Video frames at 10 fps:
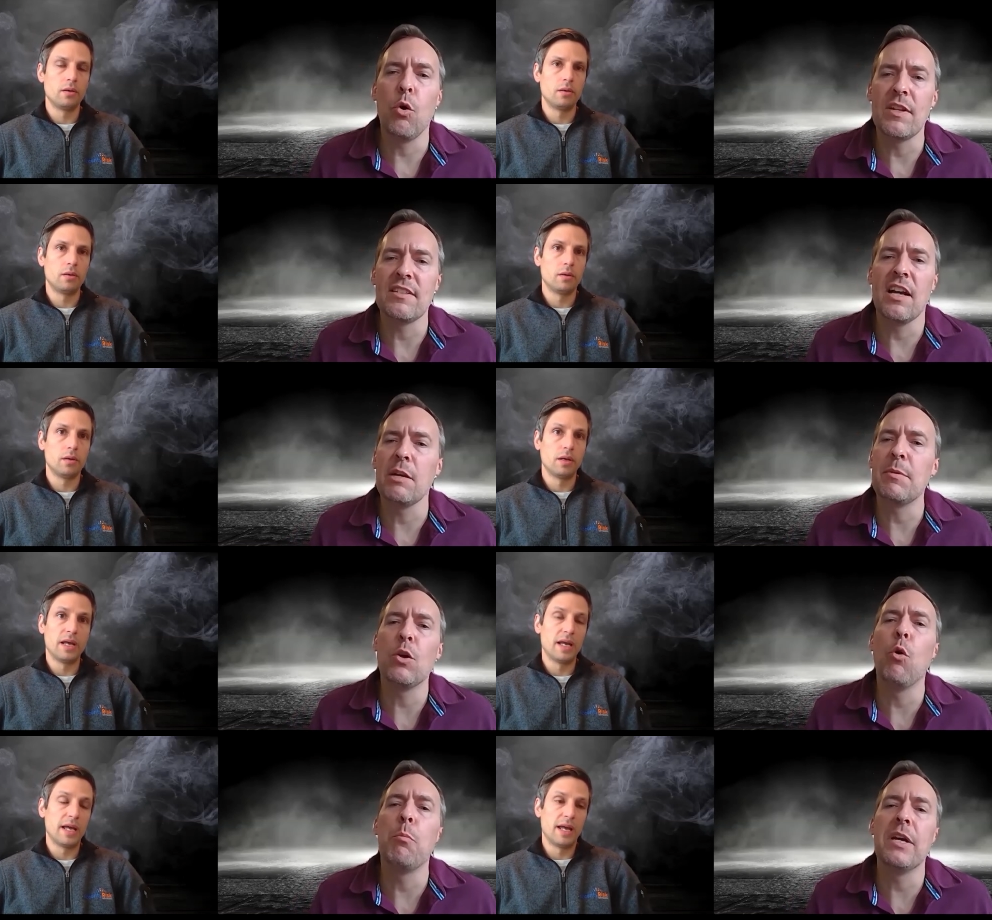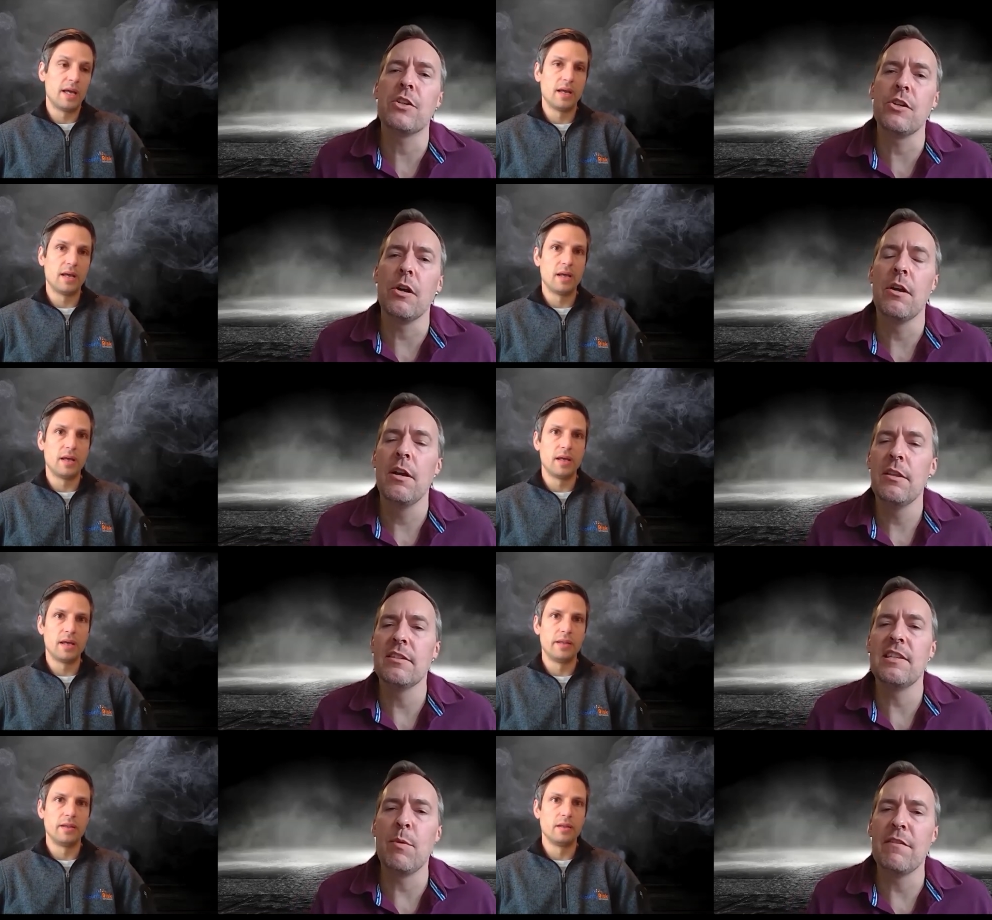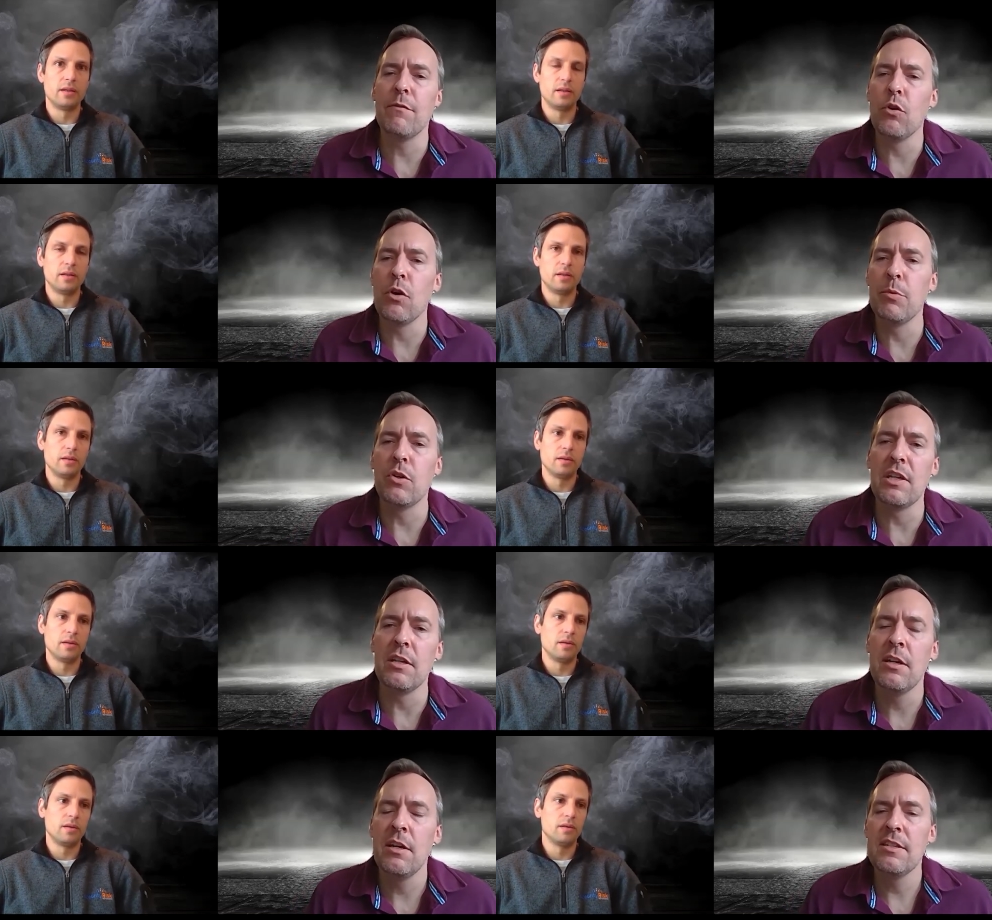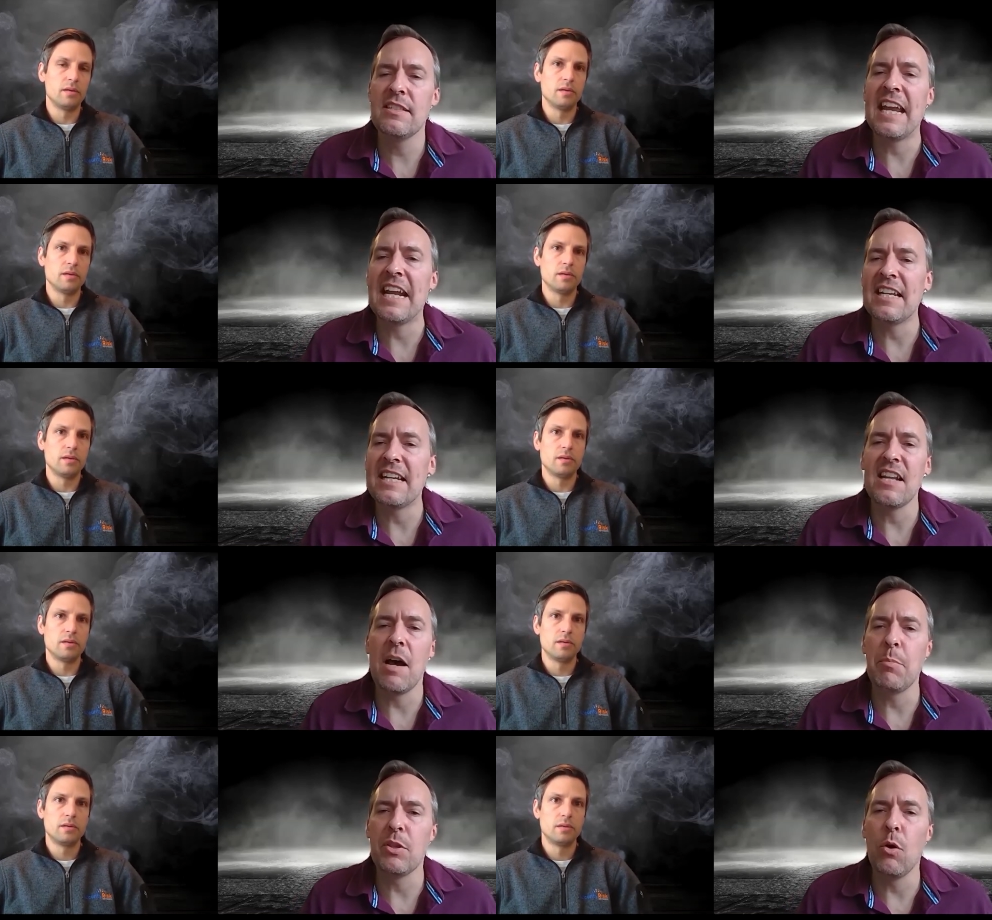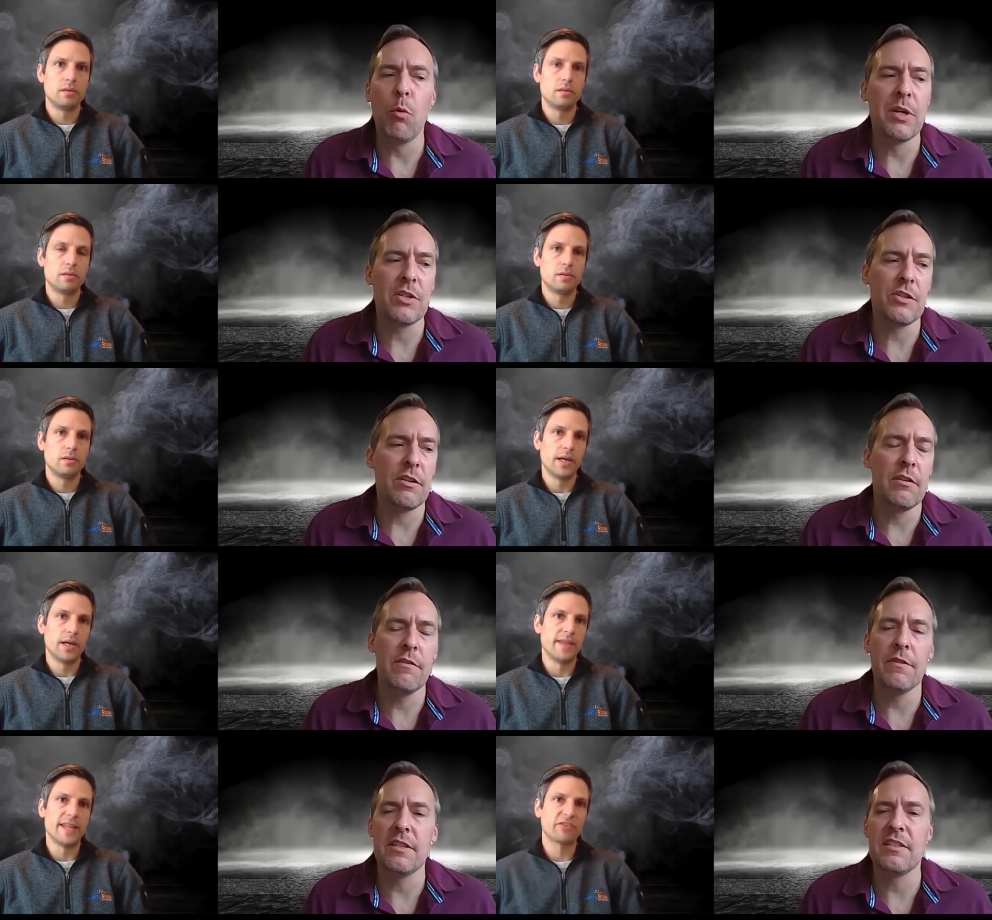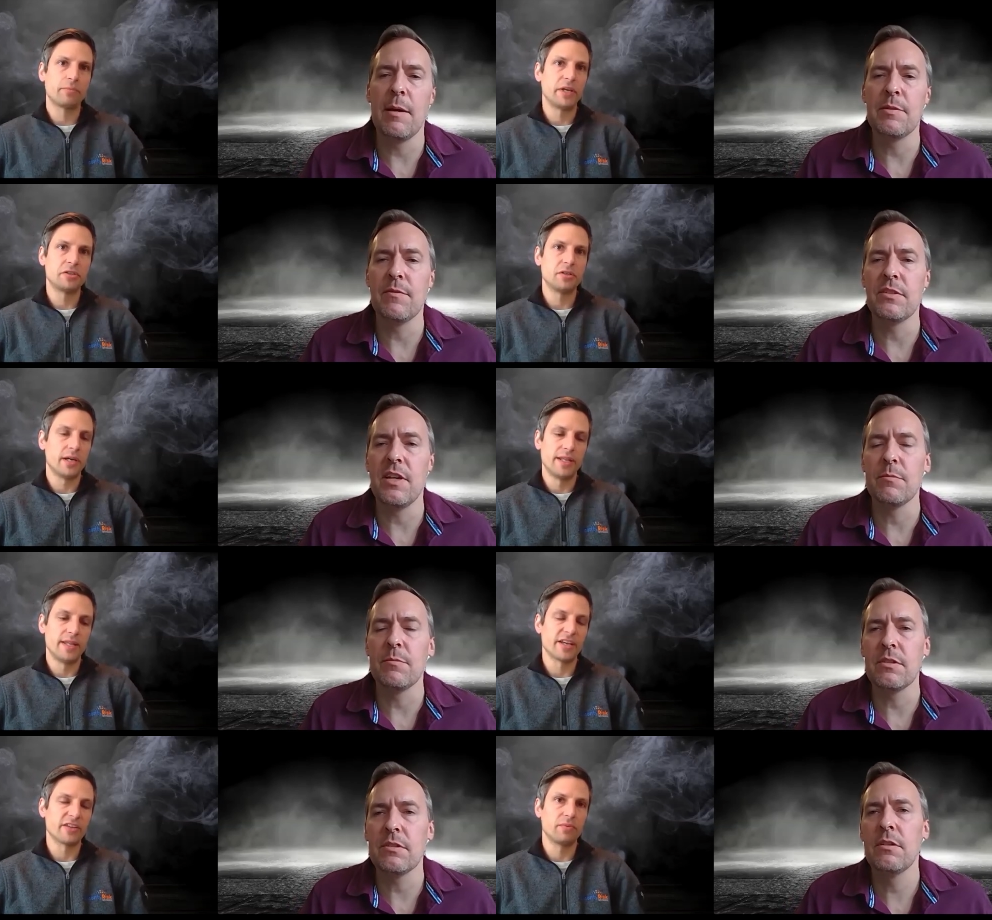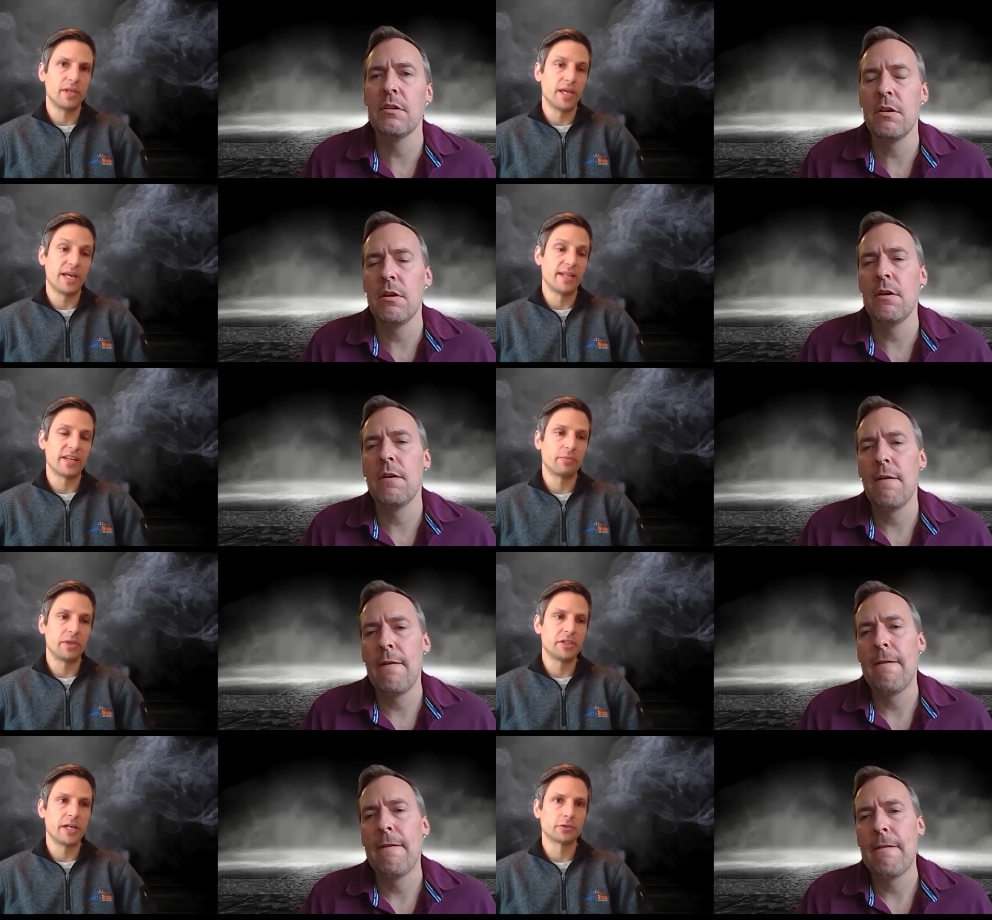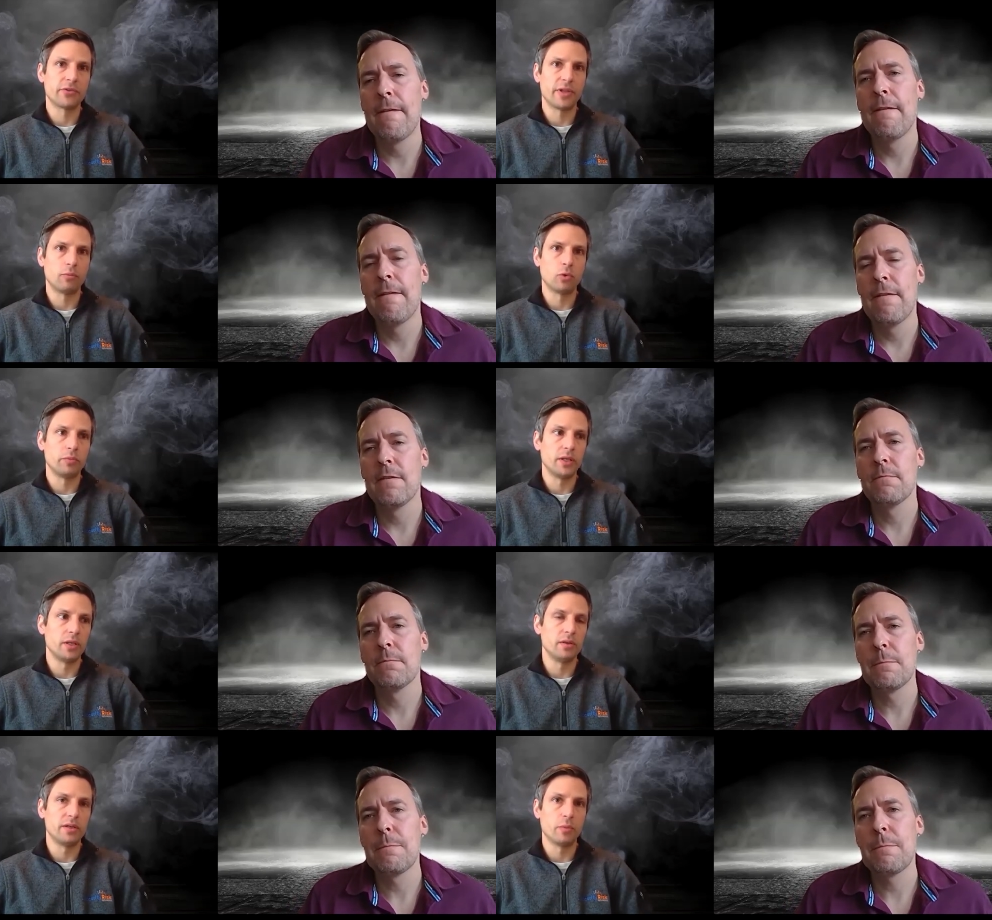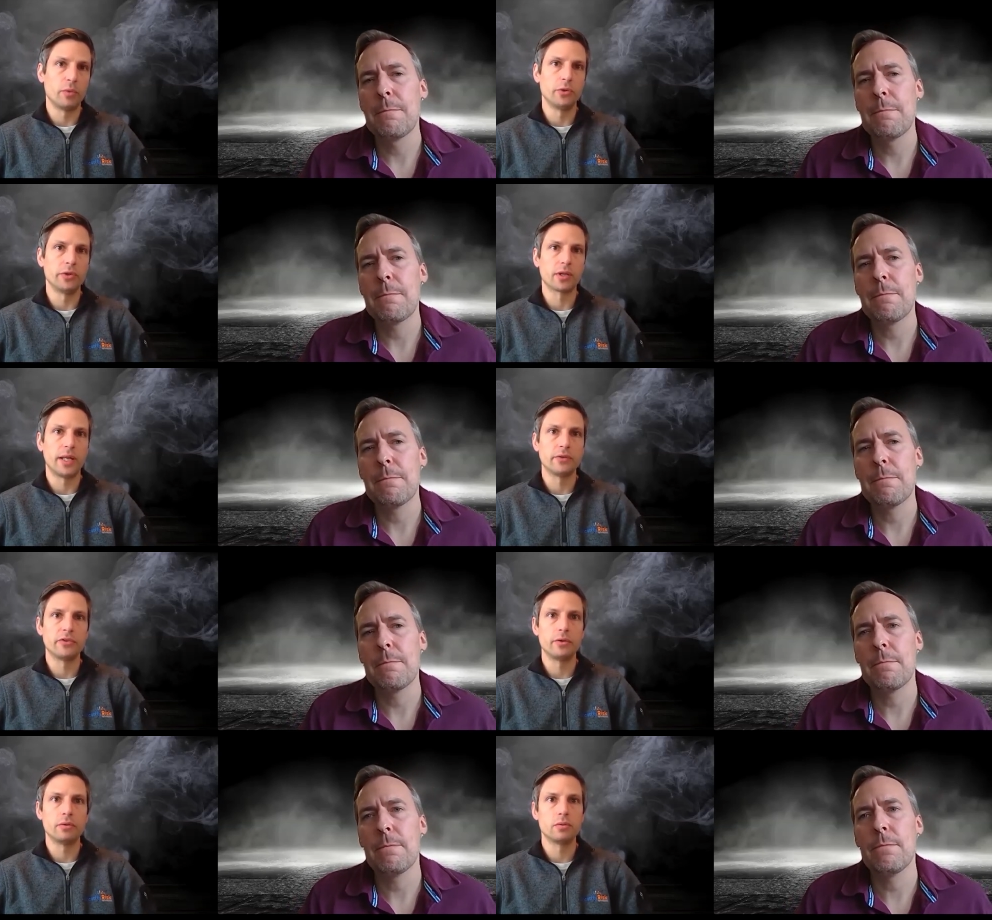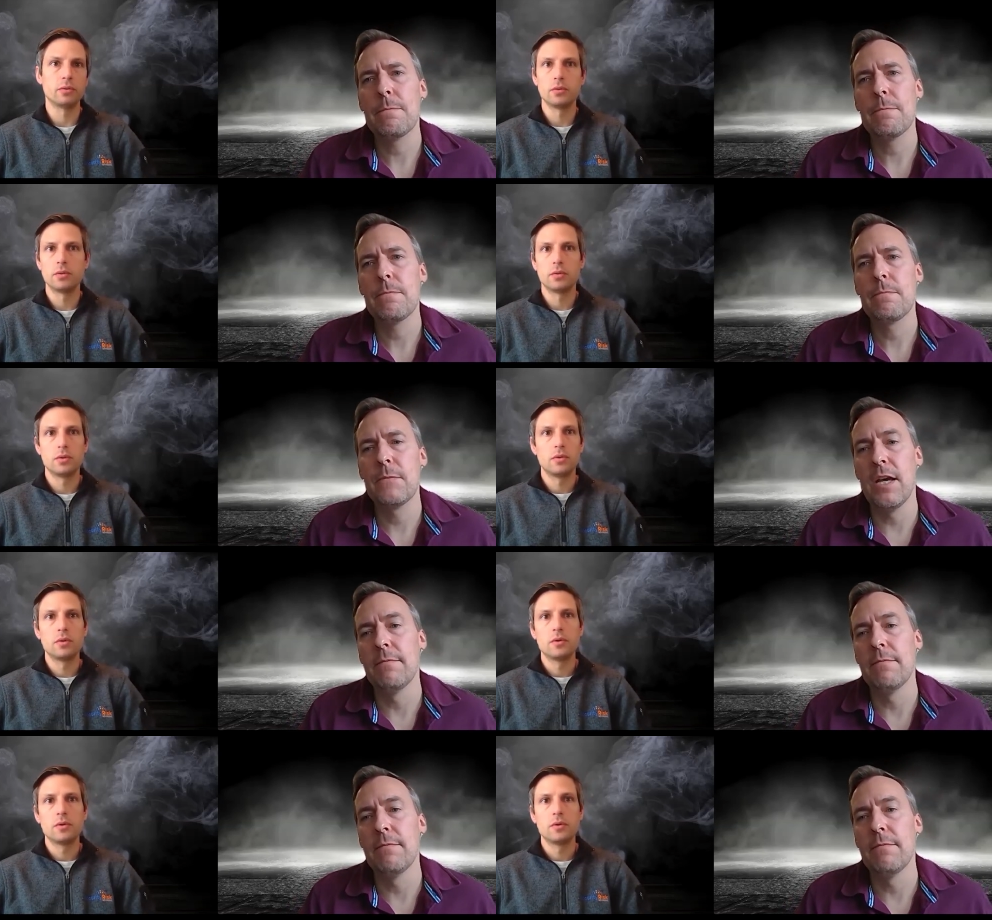Speaker 1: that's not going to be the whole picture the same way mm-hmm. that vulnerability scanning has not been the whole picture for the next big, assessments. And the next,
Speaker 2: yeah and the next big challenge for them will be can we do it in the cloud too
Speaker 1: yeah